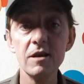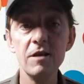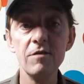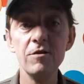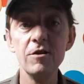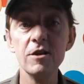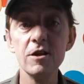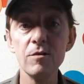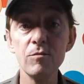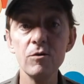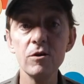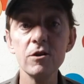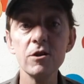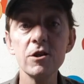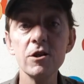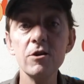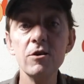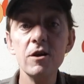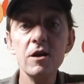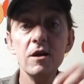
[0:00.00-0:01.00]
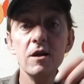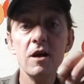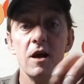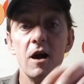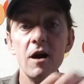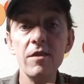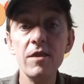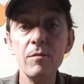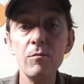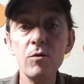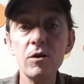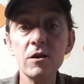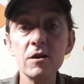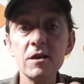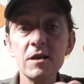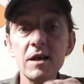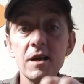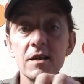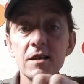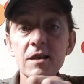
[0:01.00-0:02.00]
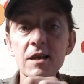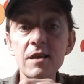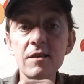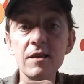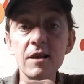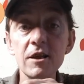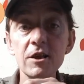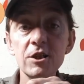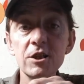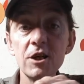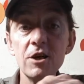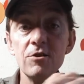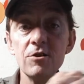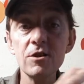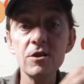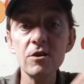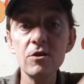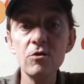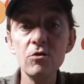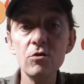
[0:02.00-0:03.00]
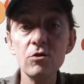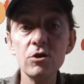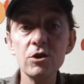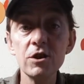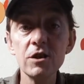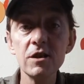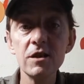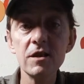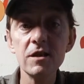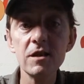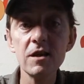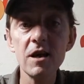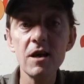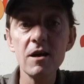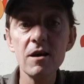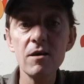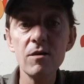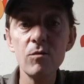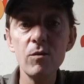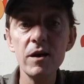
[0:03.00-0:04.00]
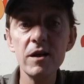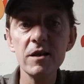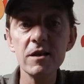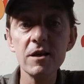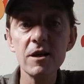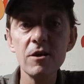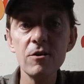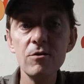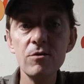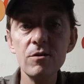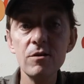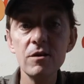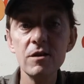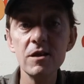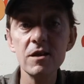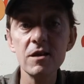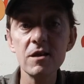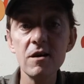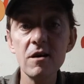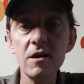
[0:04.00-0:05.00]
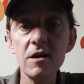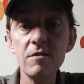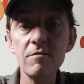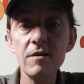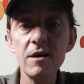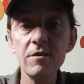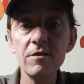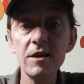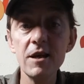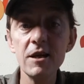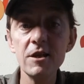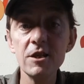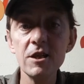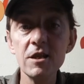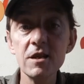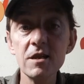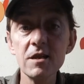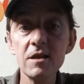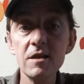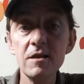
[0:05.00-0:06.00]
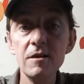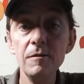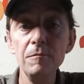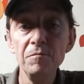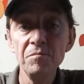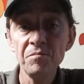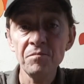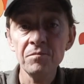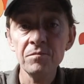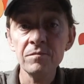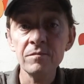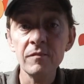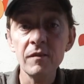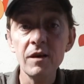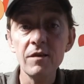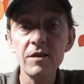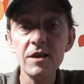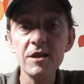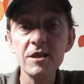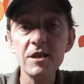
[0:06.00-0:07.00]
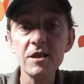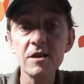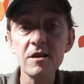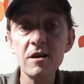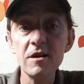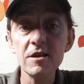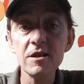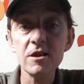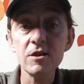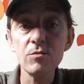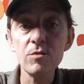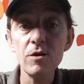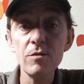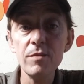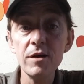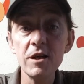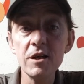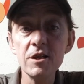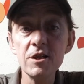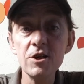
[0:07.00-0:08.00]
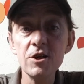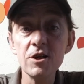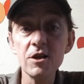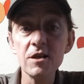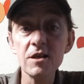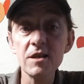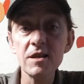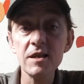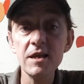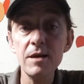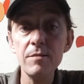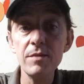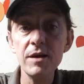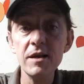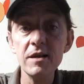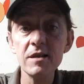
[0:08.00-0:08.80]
if you don't want to. And then once that's in, that shows the gorgeous window design around the edges. This is nice as well because you can snip